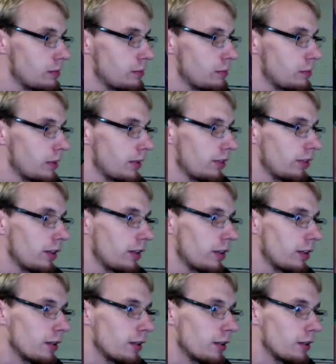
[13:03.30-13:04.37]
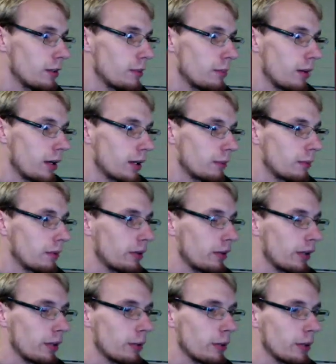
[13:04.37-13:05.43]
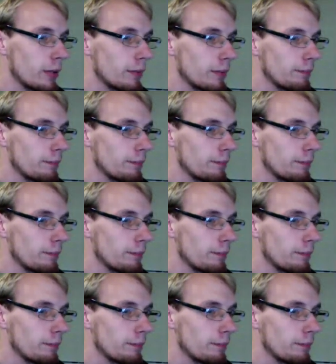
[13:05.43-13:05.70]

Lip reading: But it's on the bottom here anyway.